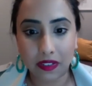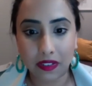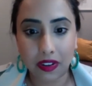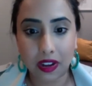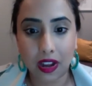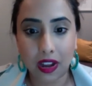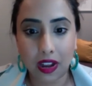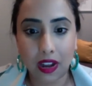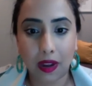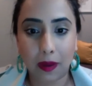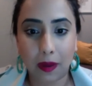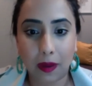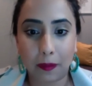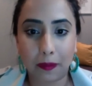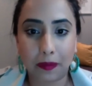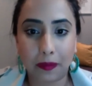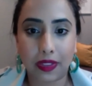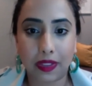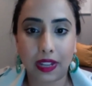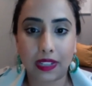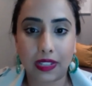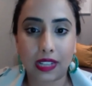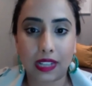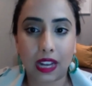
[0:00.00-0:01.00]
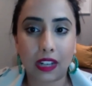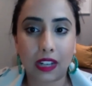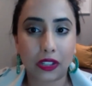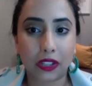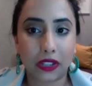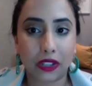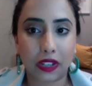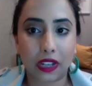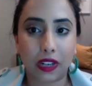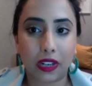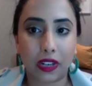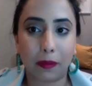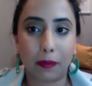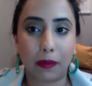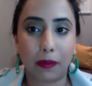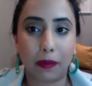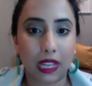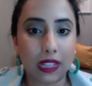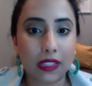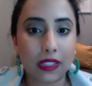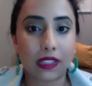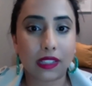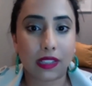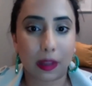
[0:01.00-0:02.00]
um, that's actually going to
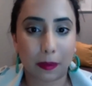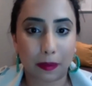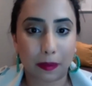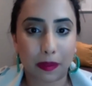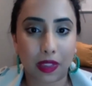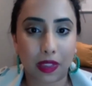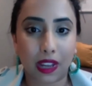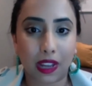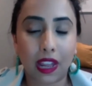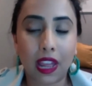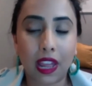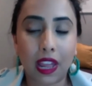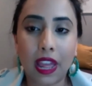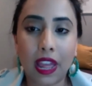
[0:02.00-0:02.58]
mean something.